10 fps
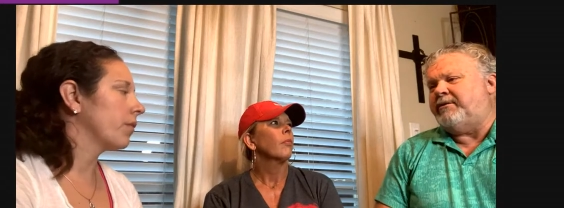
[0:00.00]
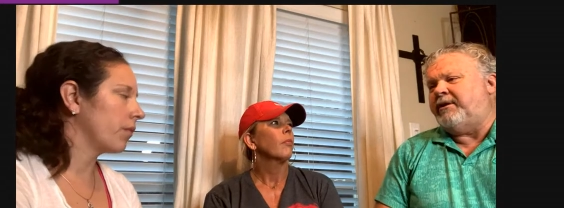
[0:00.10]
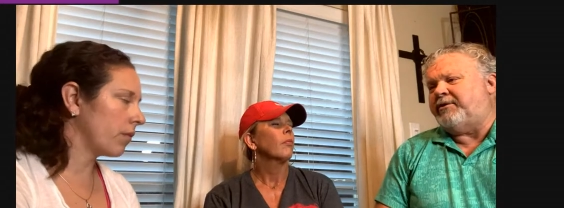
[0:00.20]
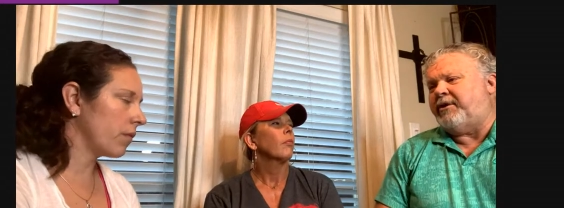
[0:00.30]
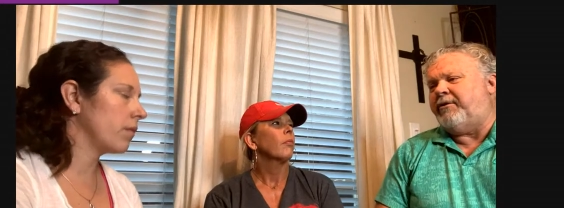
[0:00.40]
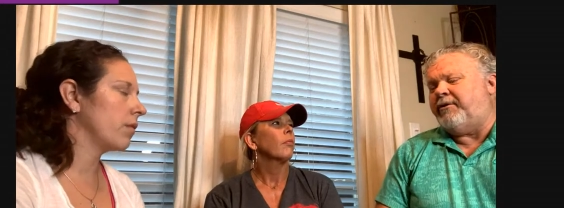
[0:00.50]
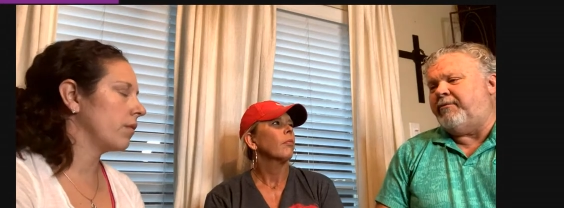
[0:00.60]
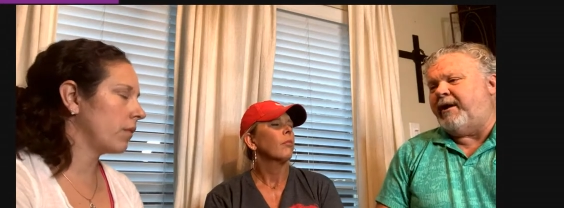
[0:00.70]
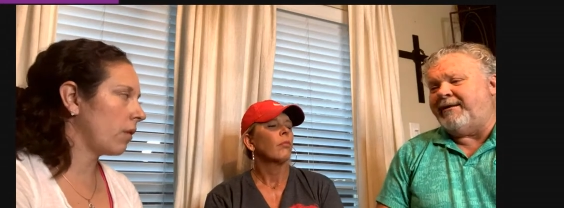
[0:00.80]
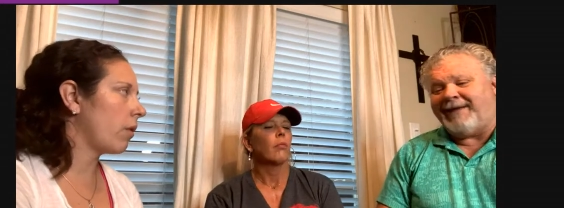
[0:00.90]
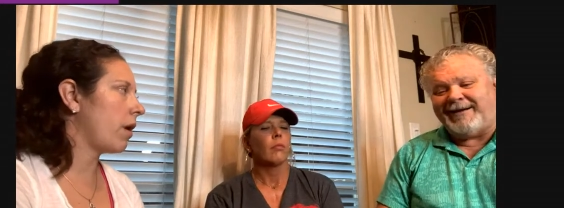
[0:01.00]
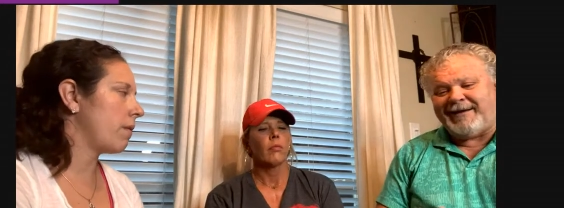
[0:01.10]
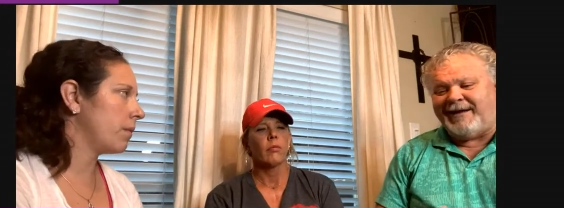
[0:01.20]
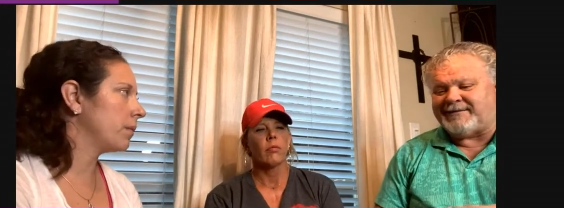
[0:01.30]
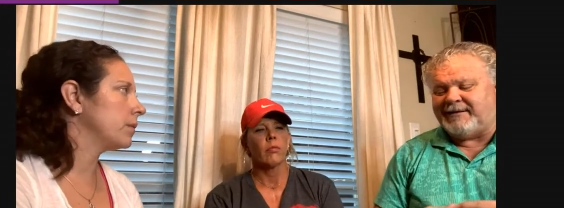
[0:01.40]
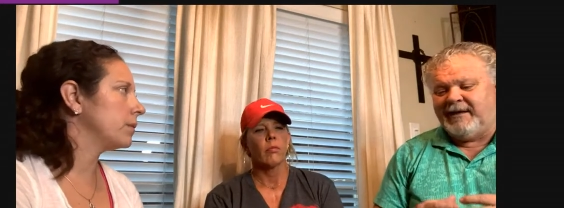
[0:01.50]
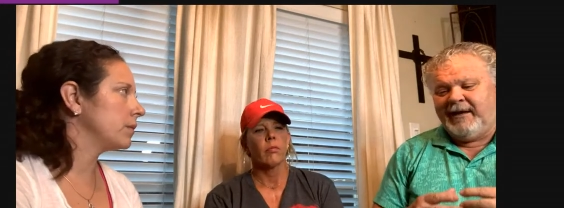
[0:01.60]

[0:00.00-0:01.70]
Speaker 1: to deteriorate. Right. That takes